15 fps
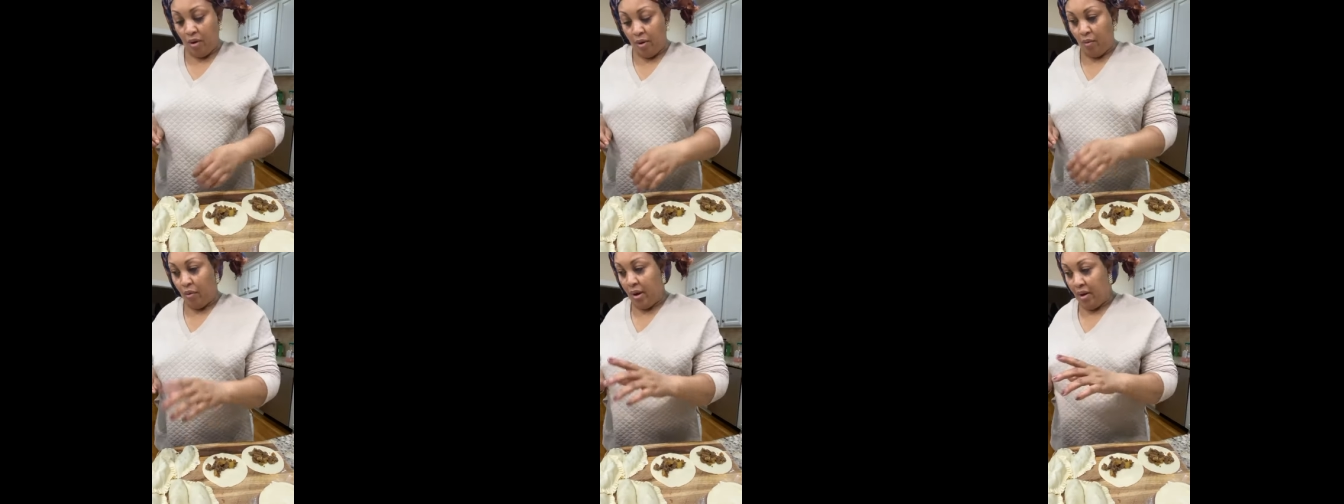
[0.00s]
I
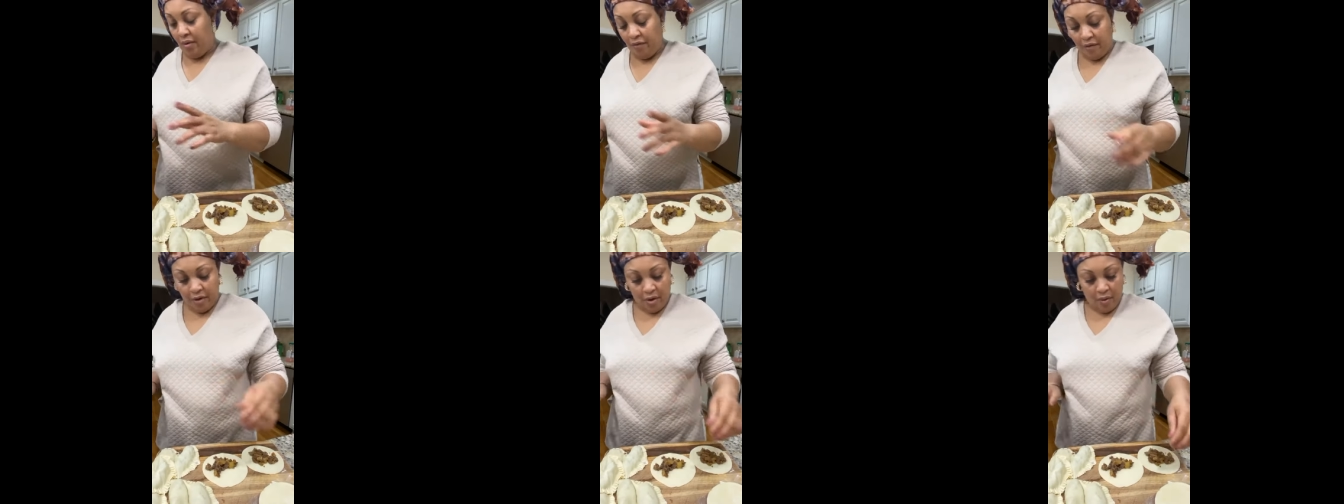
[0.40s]
am wait,
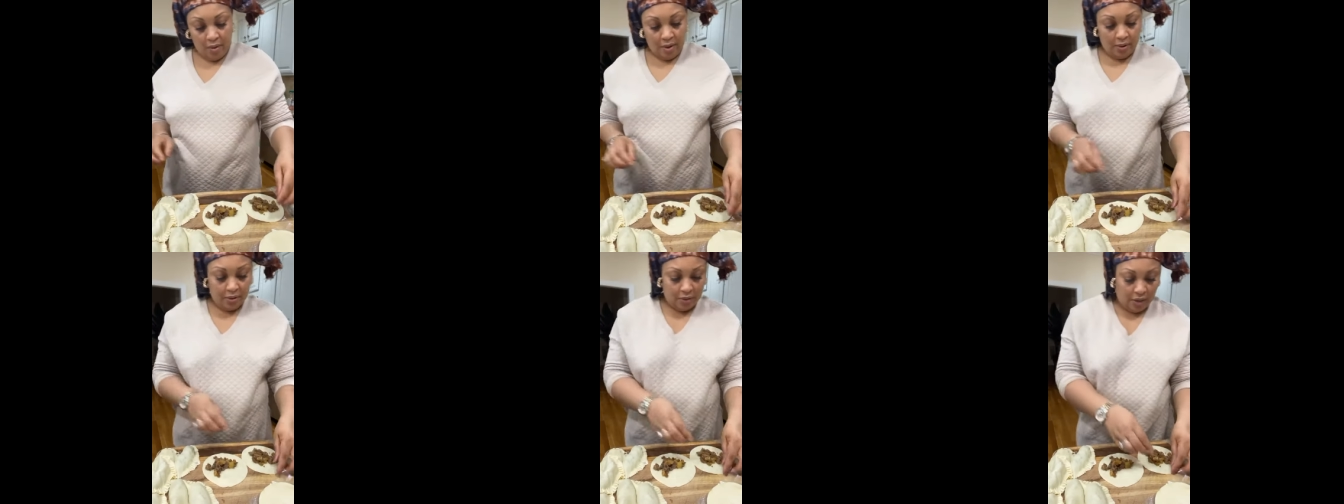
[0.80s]
waiting for
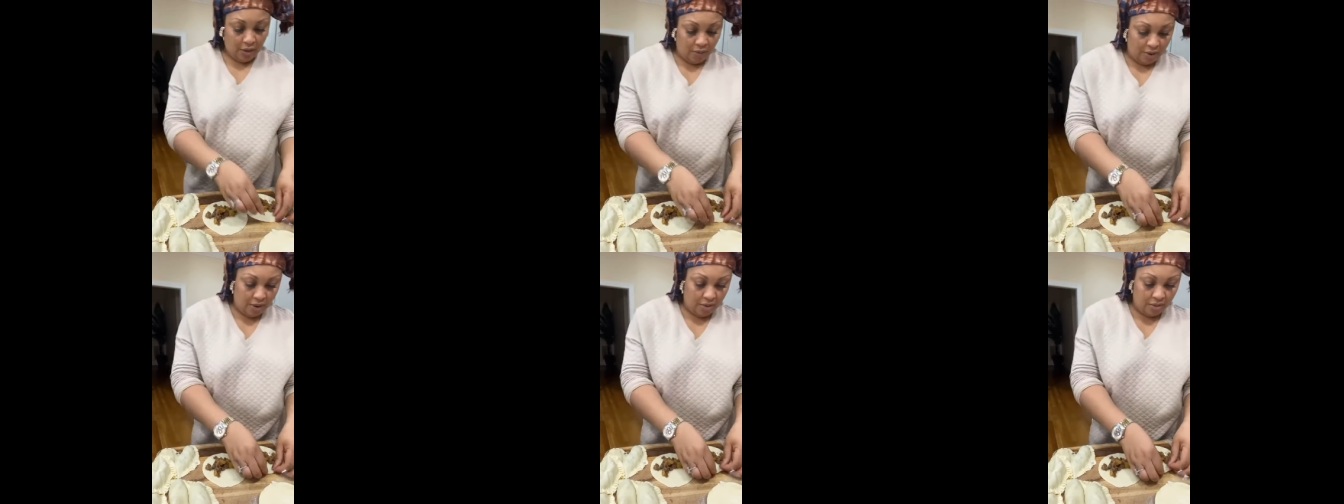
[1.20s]
the oil
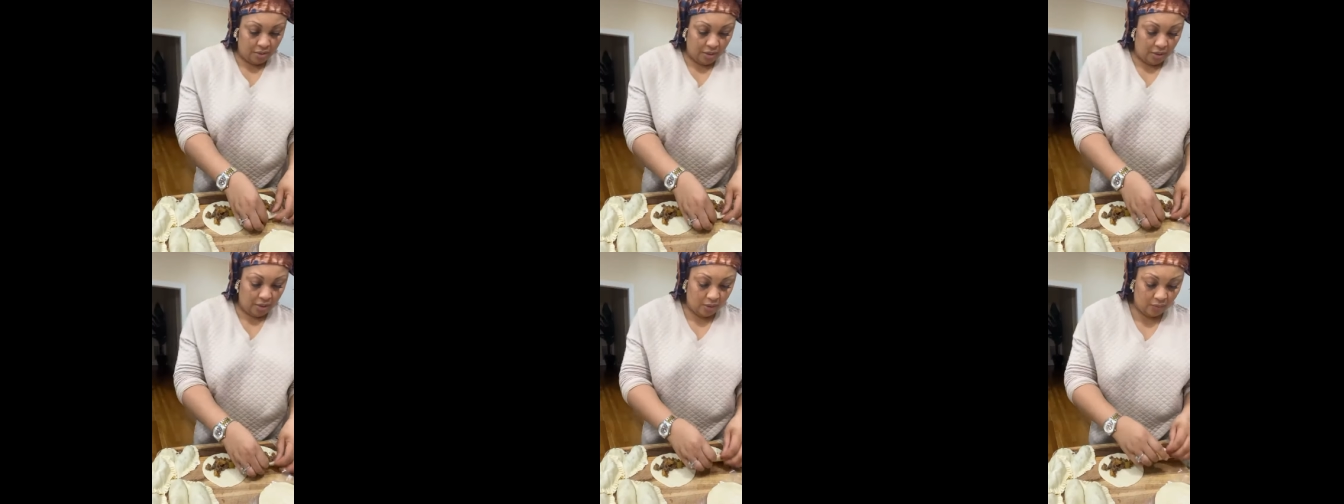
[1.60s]
to get
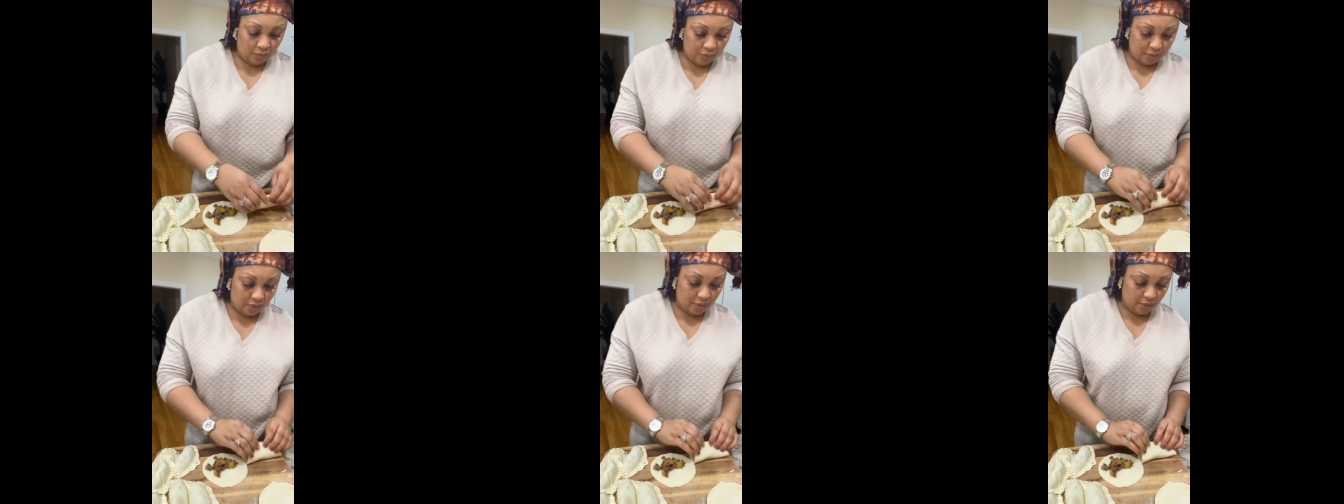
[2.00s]
ready so I
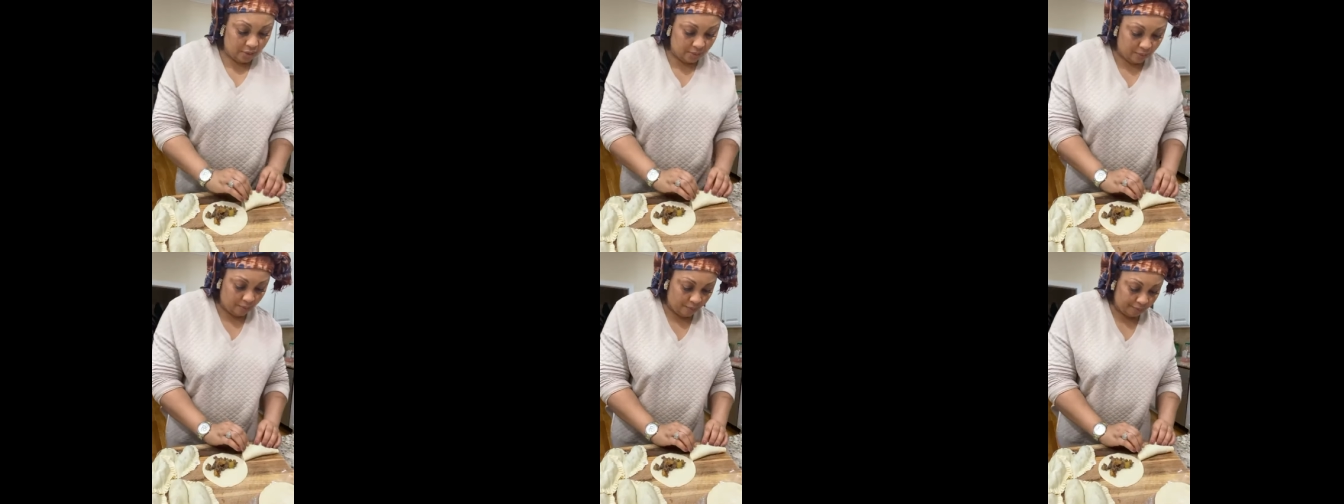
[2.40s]
can put
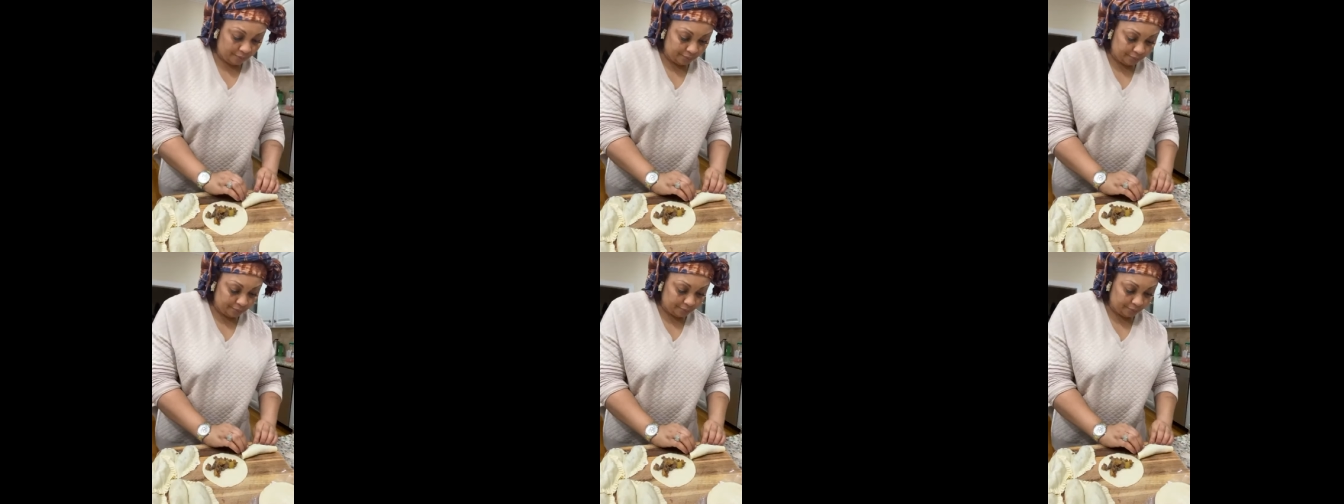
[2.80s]
it in.